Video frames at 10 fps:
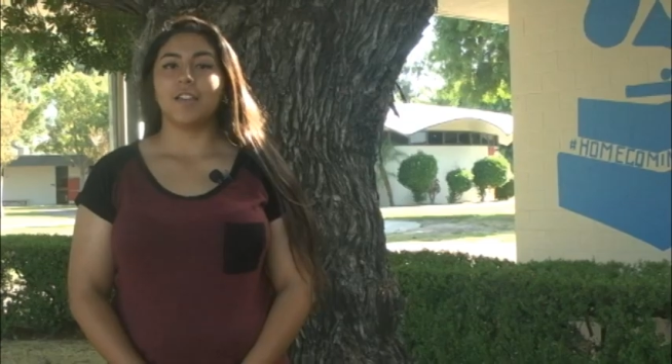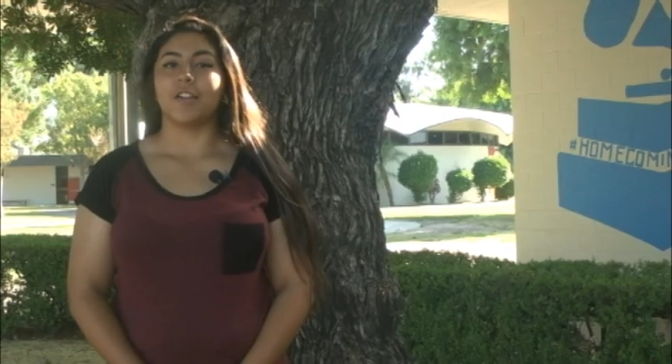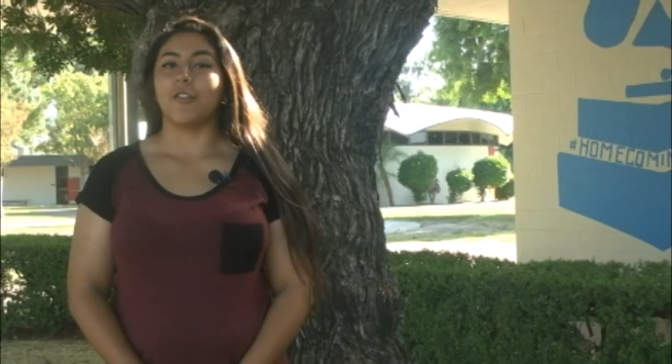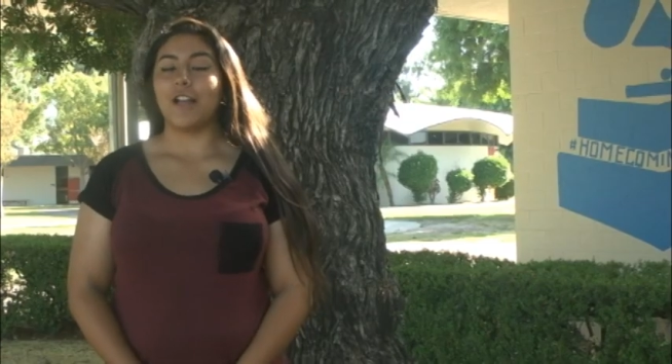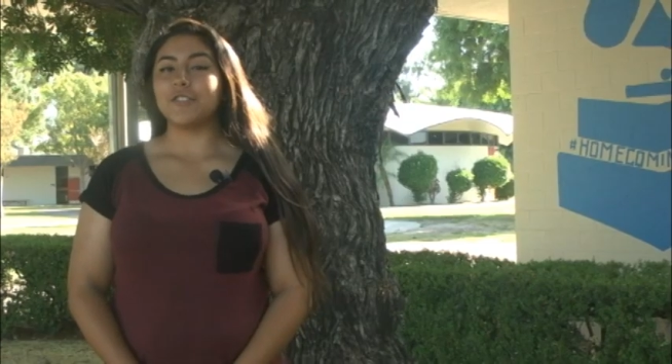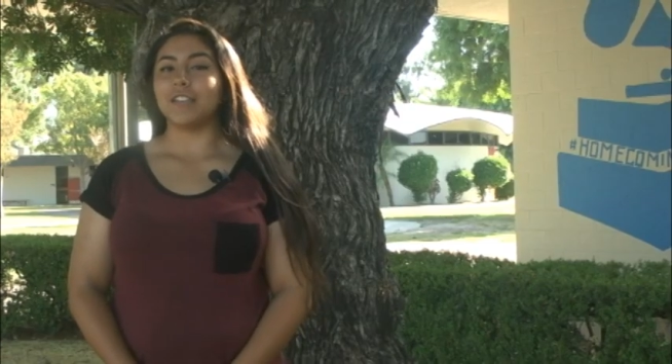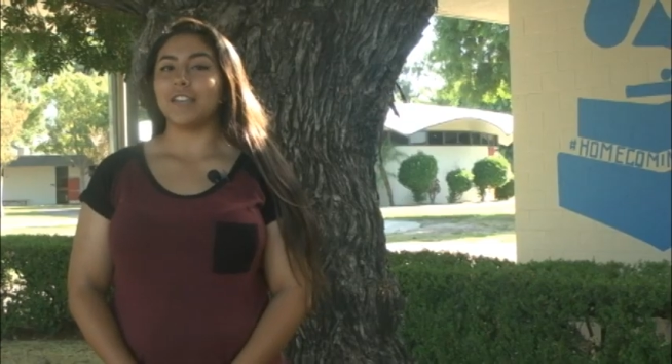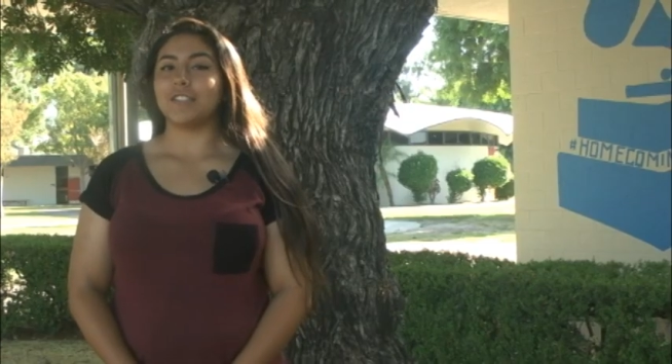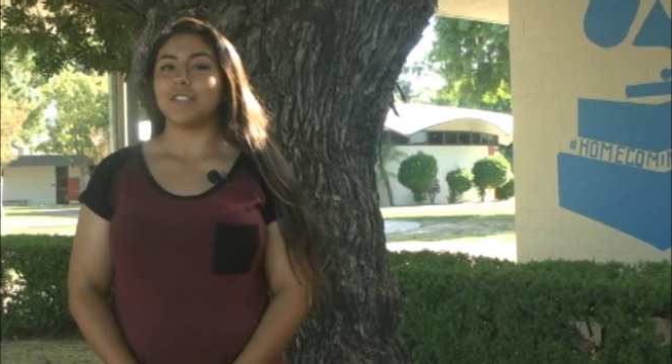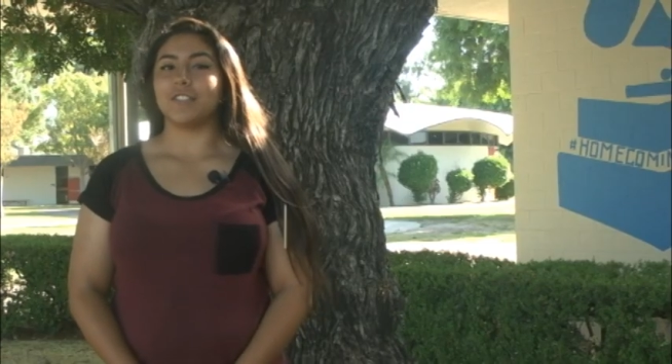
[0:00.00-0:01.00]

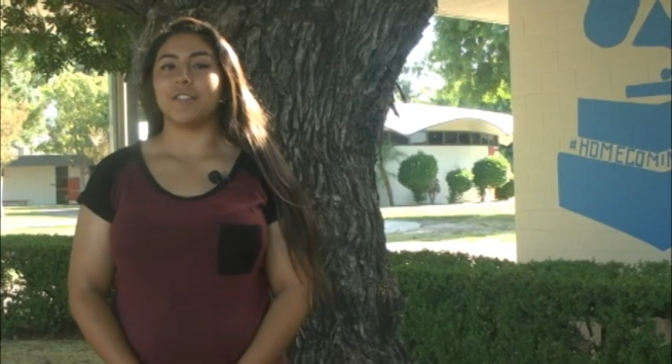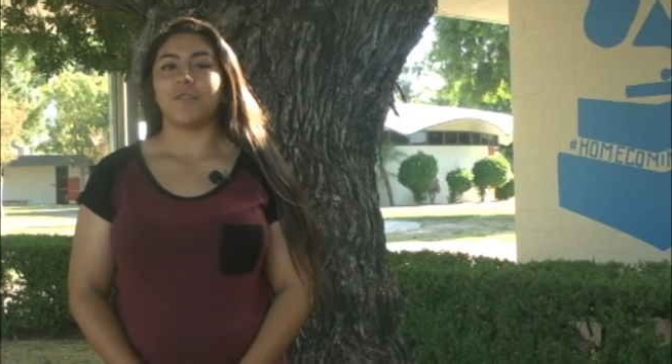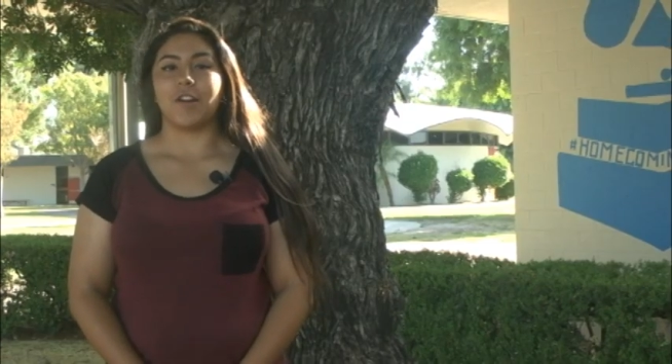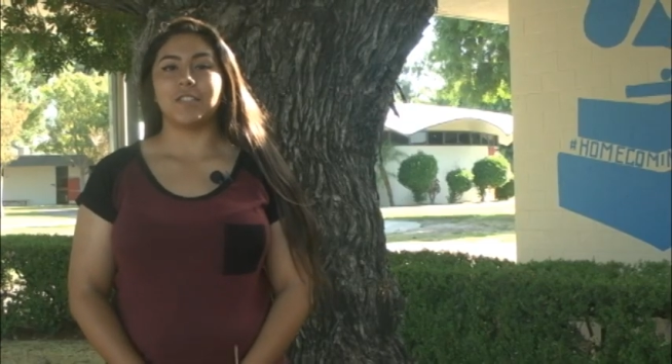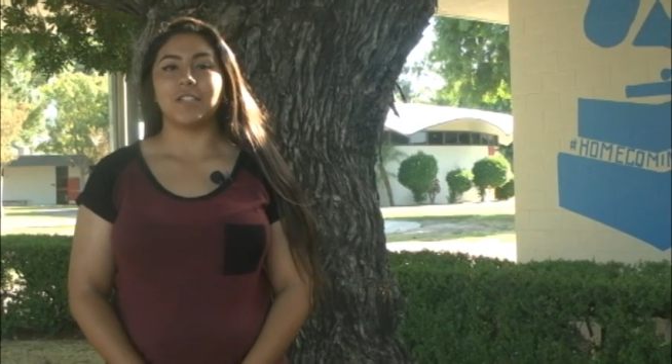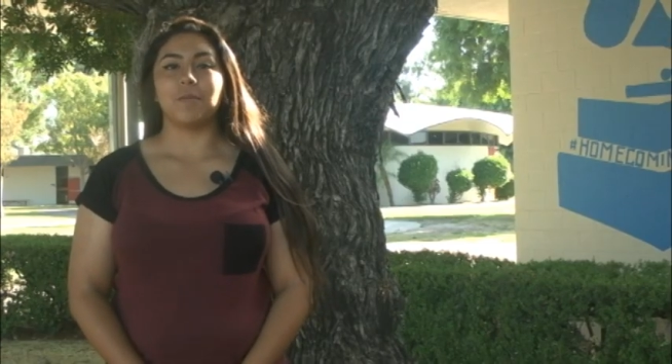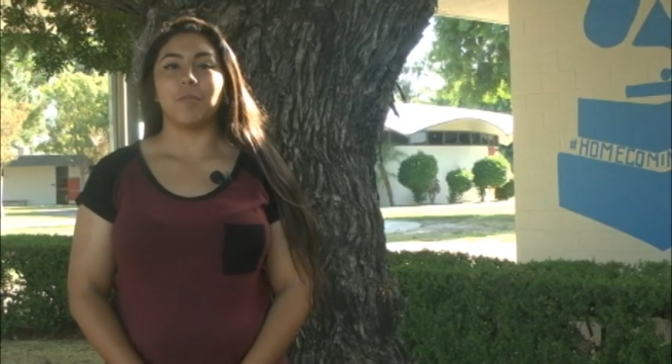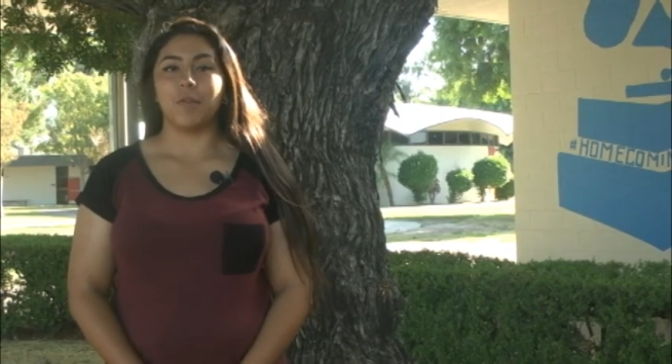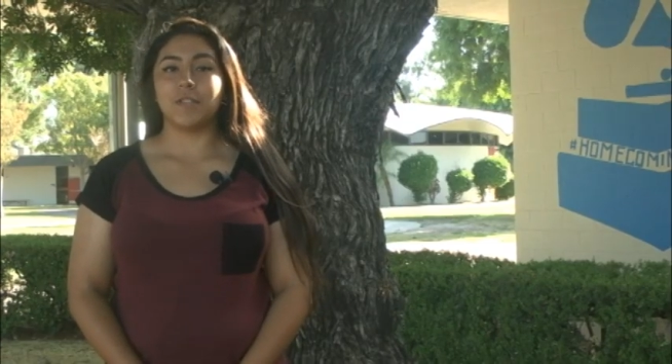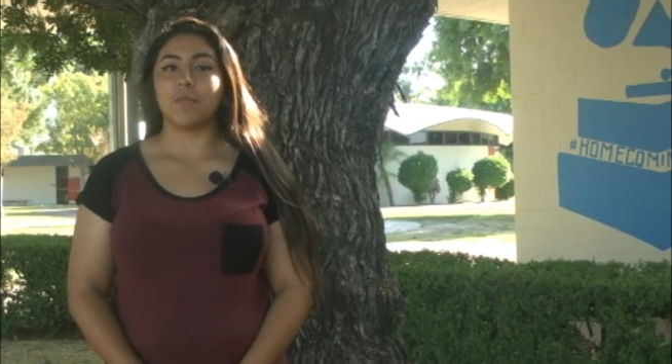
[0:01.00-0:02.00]
Congratulations to the varsity
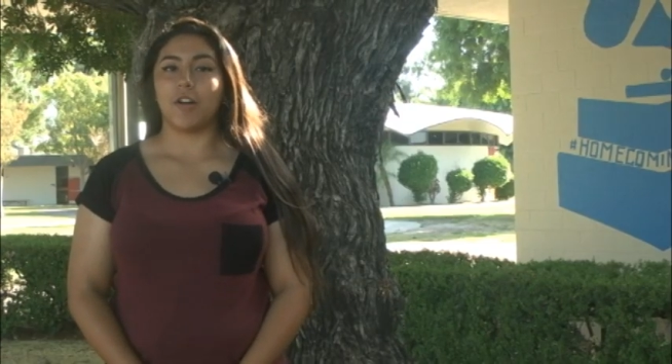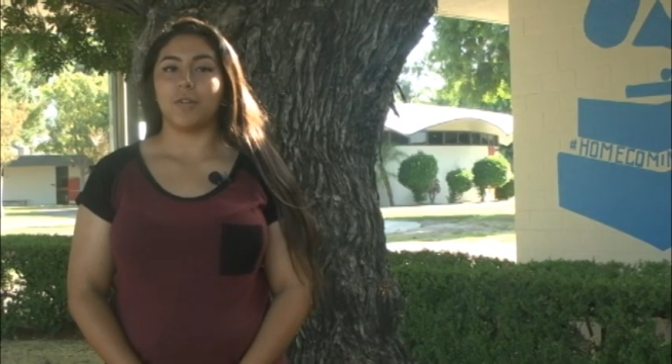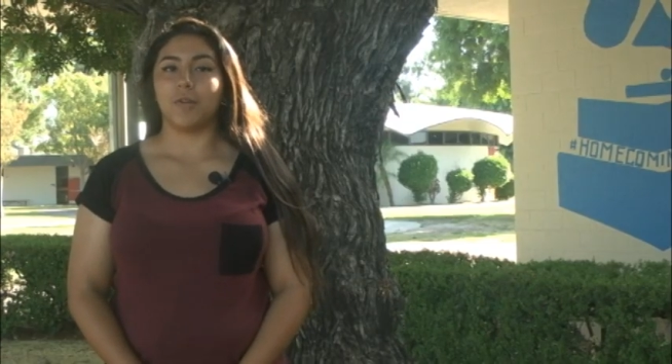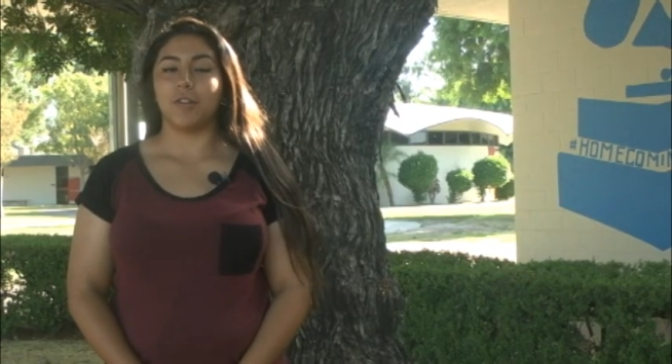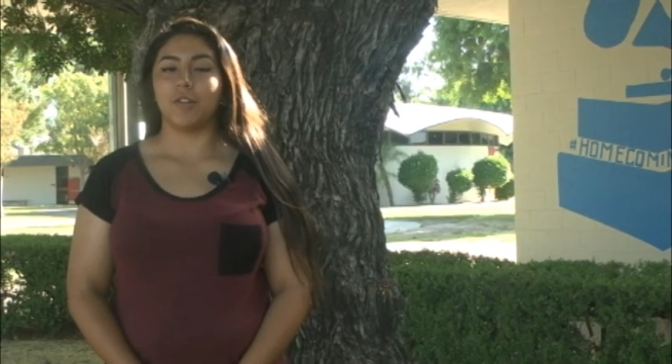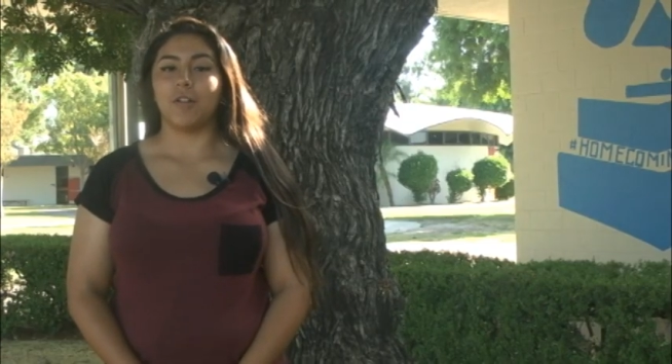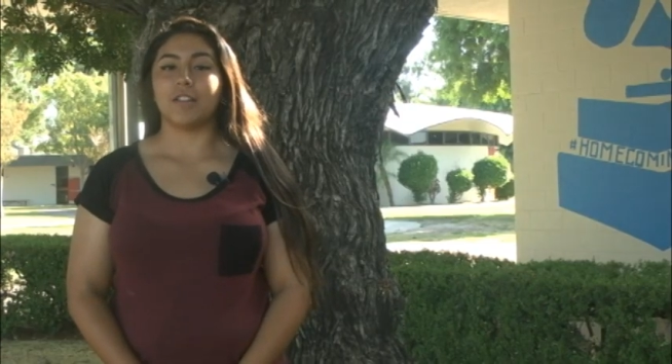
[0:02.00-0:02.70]
boys water polo